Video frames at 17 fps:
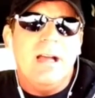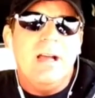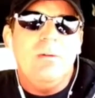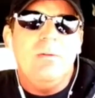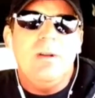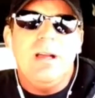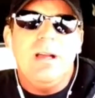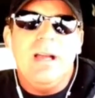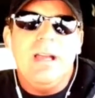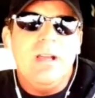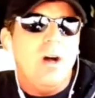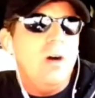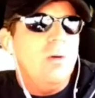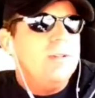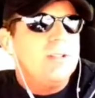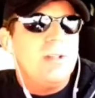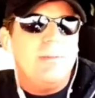I
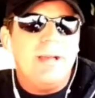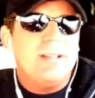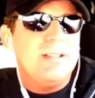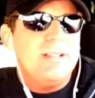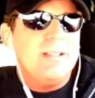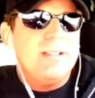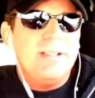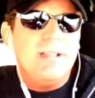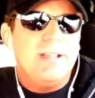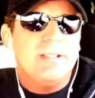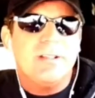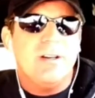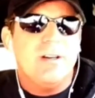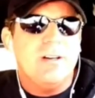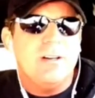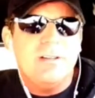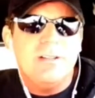always go back to City of
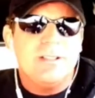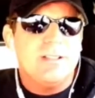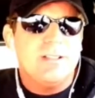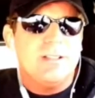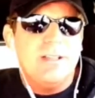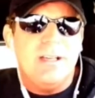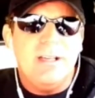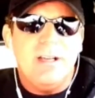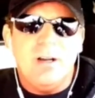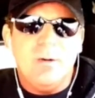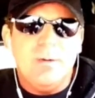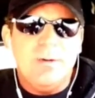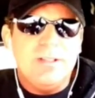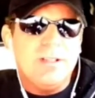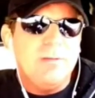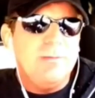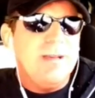Scars. I
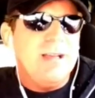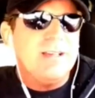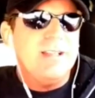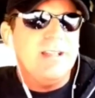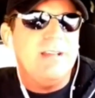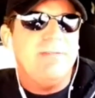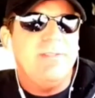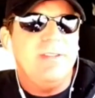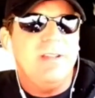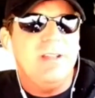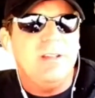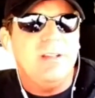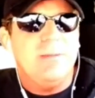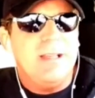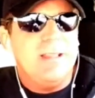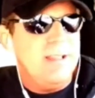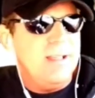always go back to that
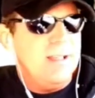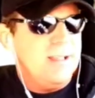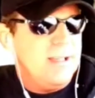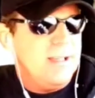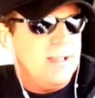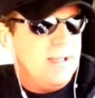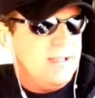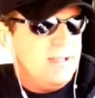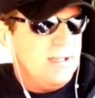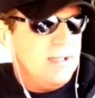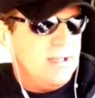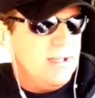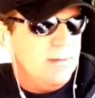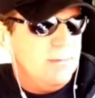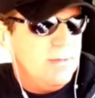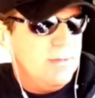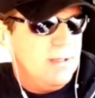film. I think that
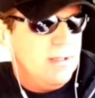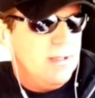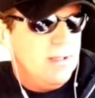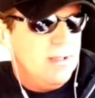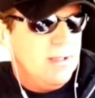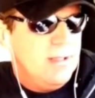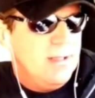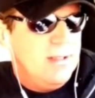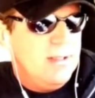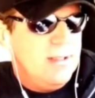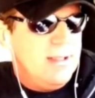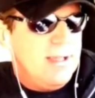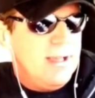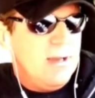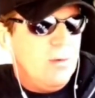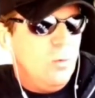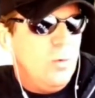
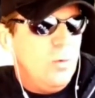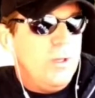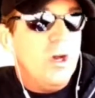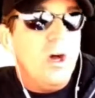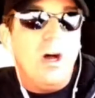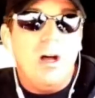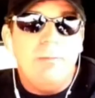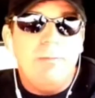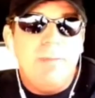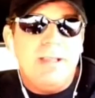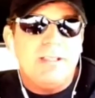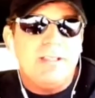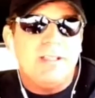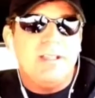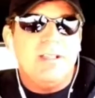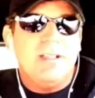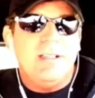that we all
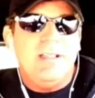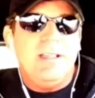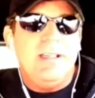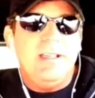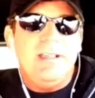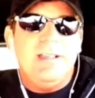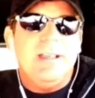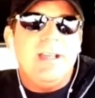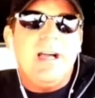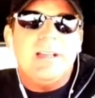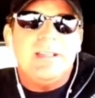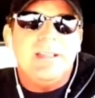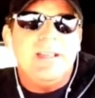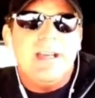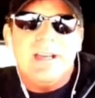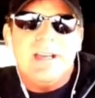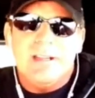basically
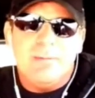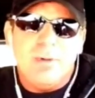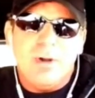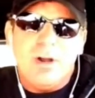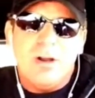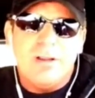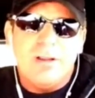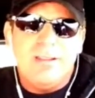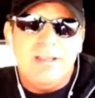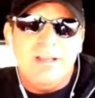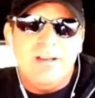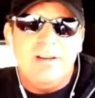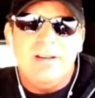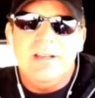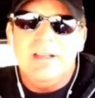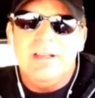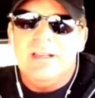knocked it out of the park
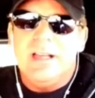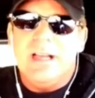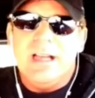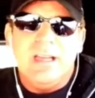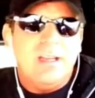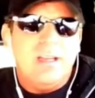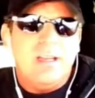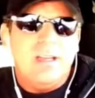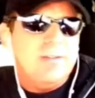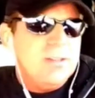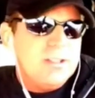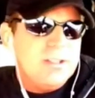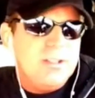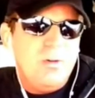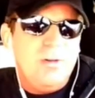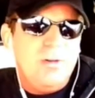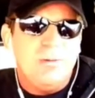there. I loved the
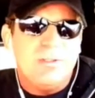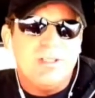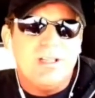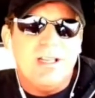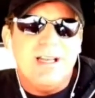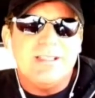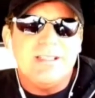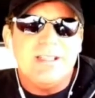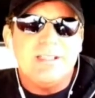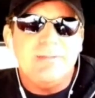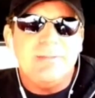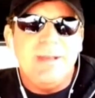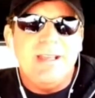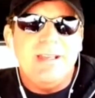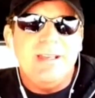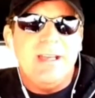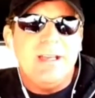suit. It was classic
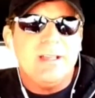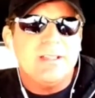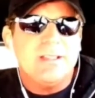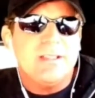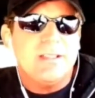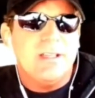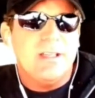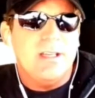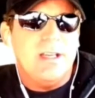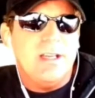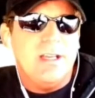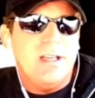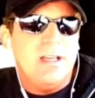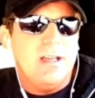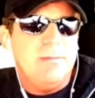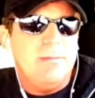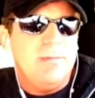spandex.
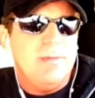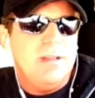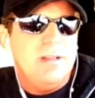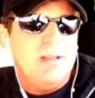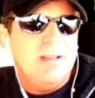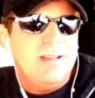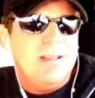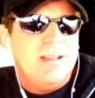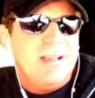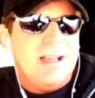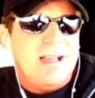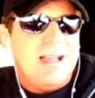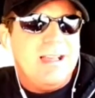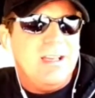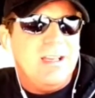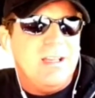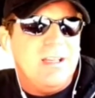
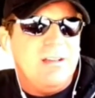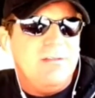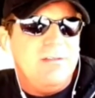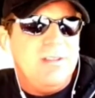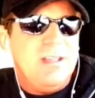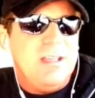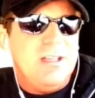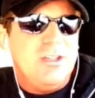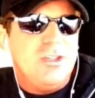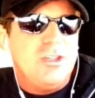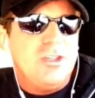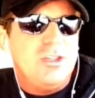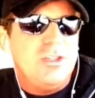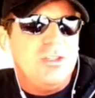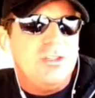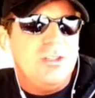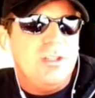I loved the
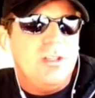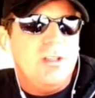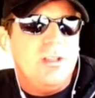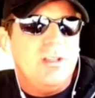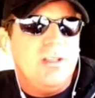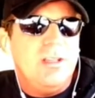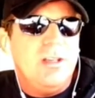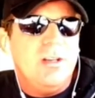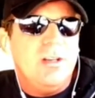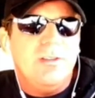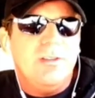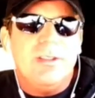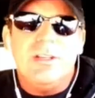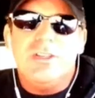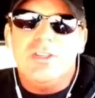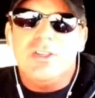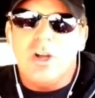
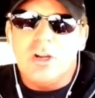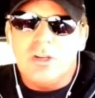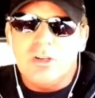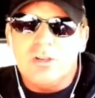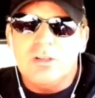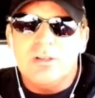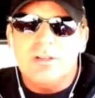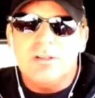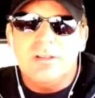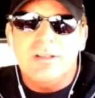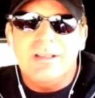darker,